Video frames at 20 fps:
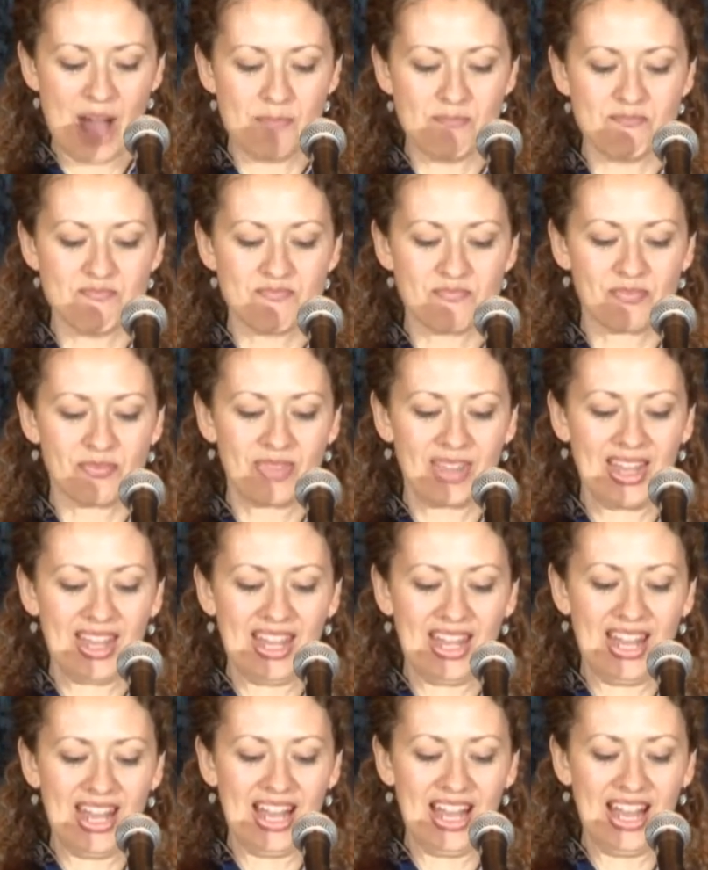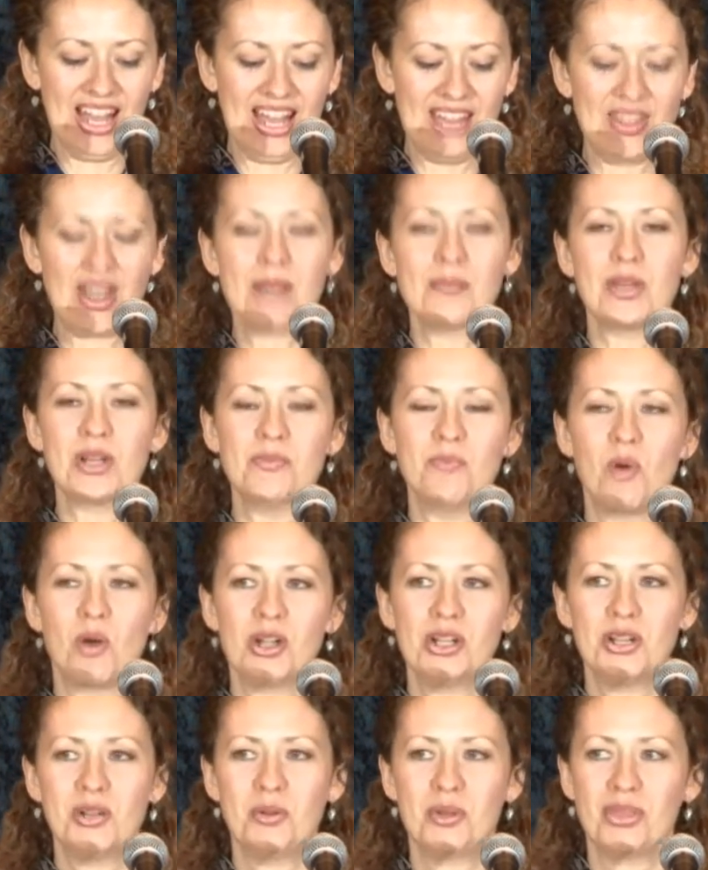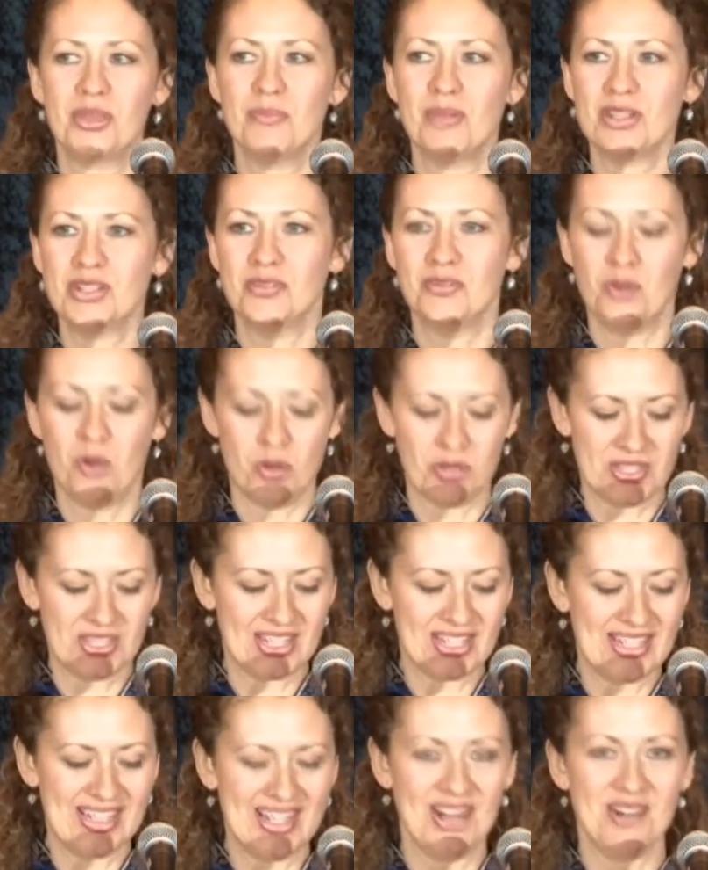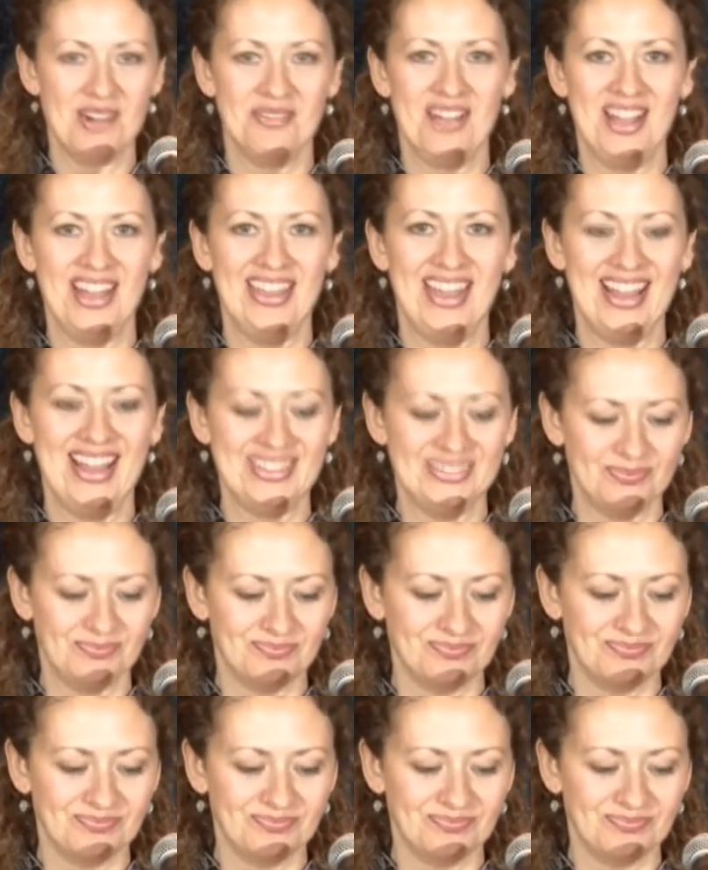um, and then I'm going to bore you with a bunch of quotes that clarify that.